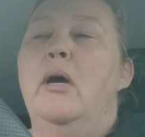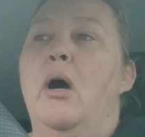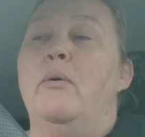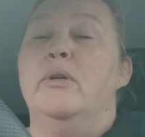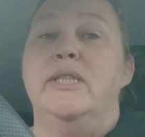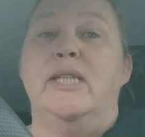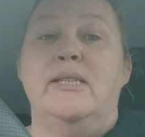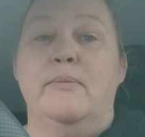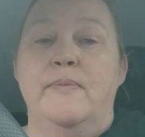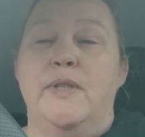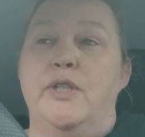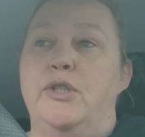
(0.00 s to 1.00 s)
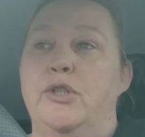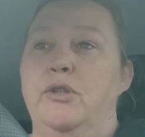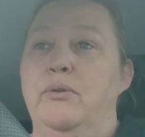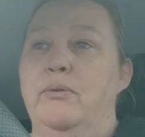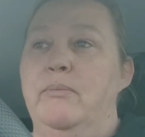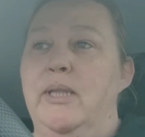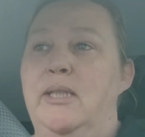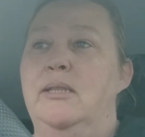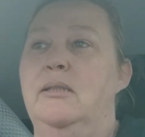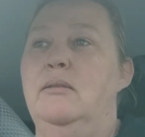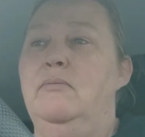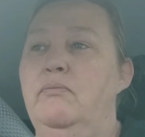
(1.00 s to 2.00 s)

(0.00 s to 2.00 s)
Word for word: I want to get some stew and meat.